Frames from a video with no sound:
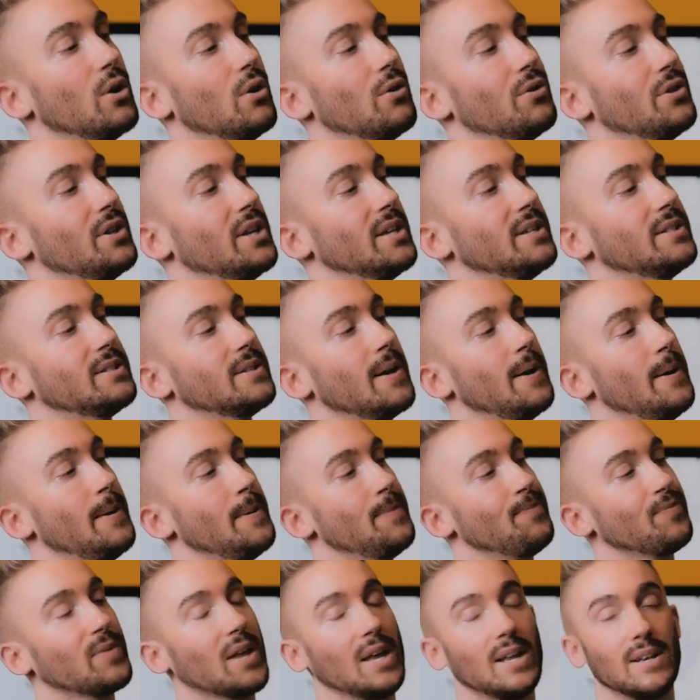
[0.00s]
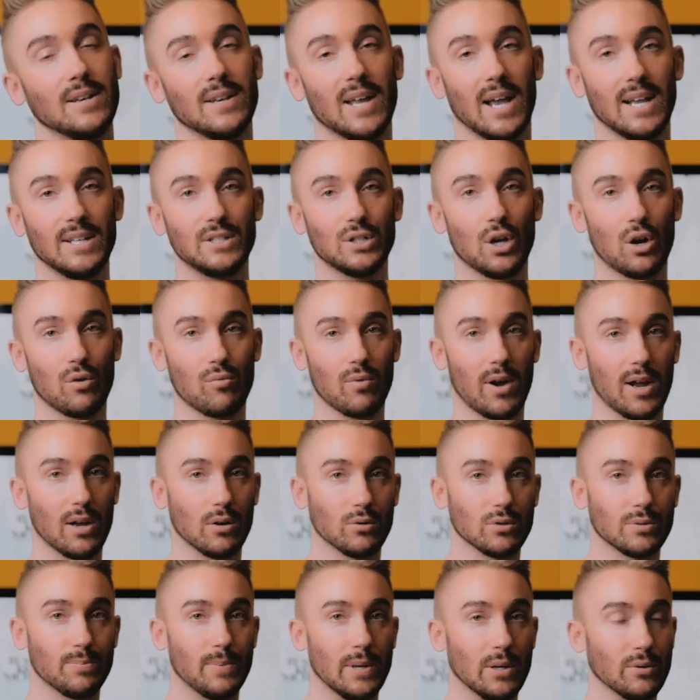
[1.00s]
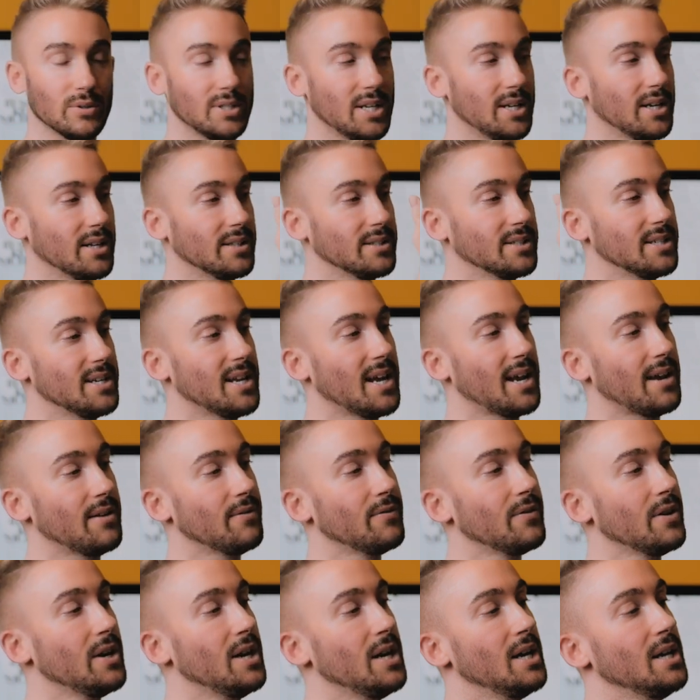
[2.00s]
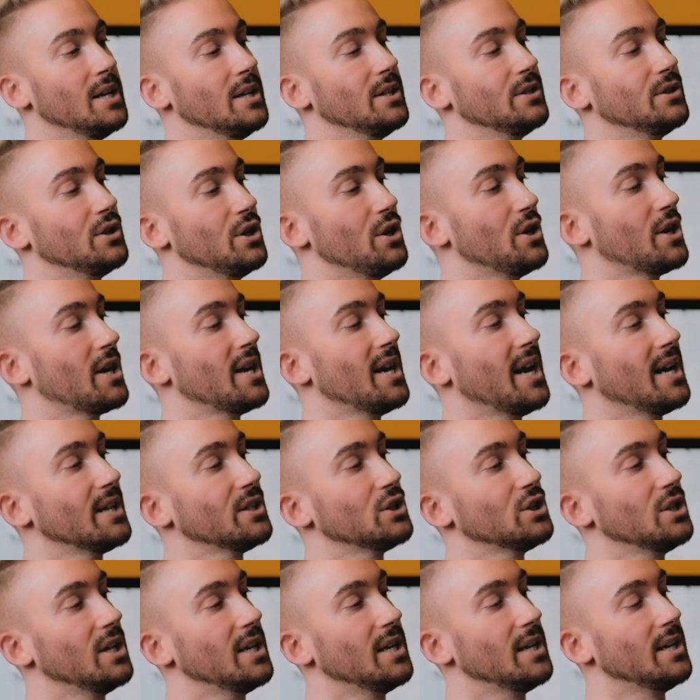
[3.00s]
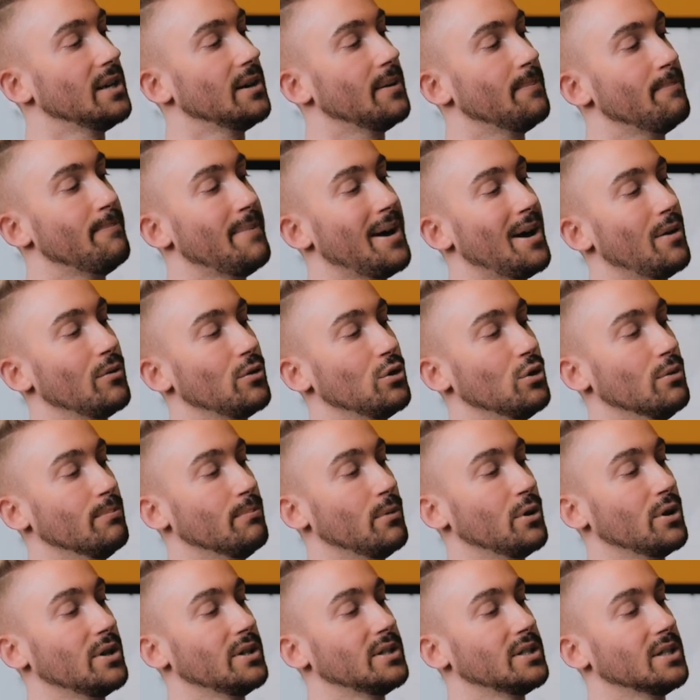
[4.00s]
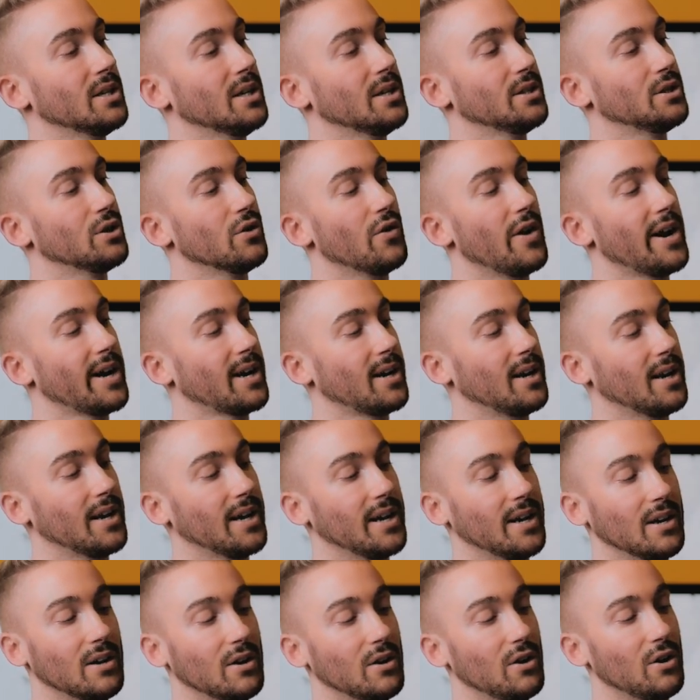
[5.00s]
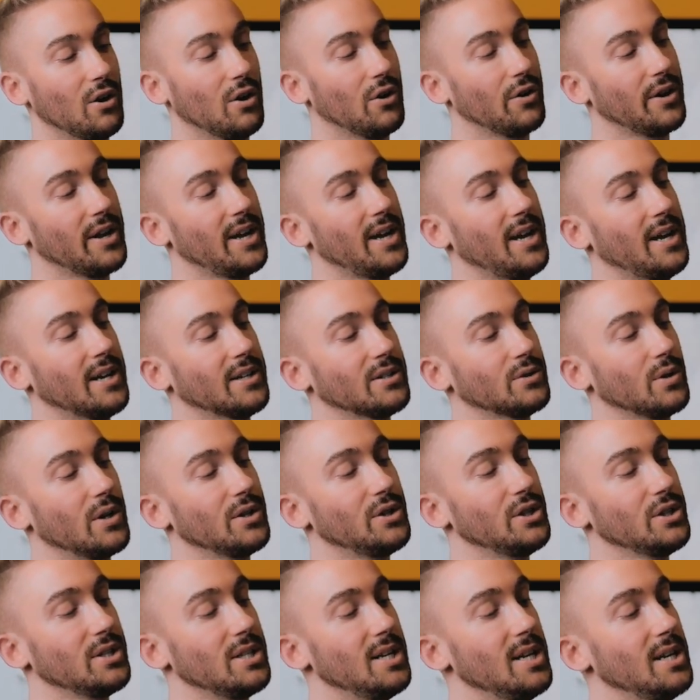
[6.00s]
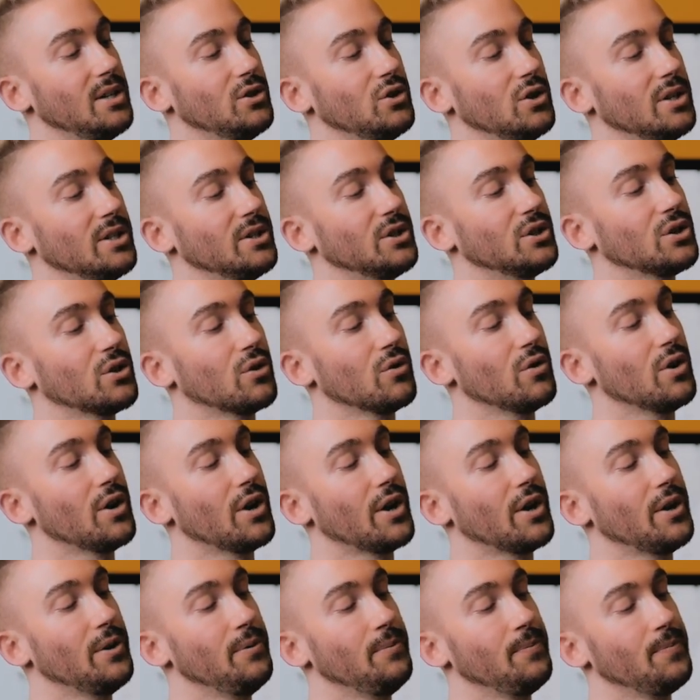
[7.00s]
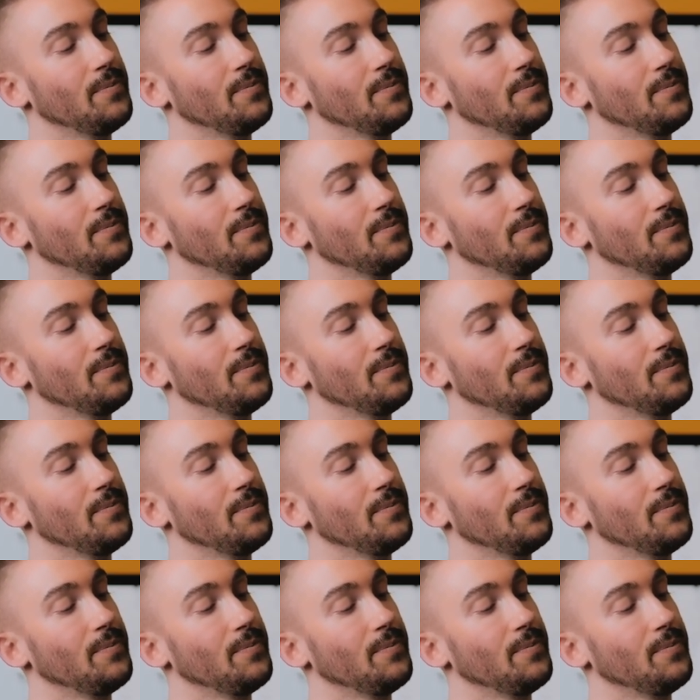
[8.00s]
got this NATO rails built in underneath. So you can actually mount your monitor directly on here. So I just literally screw.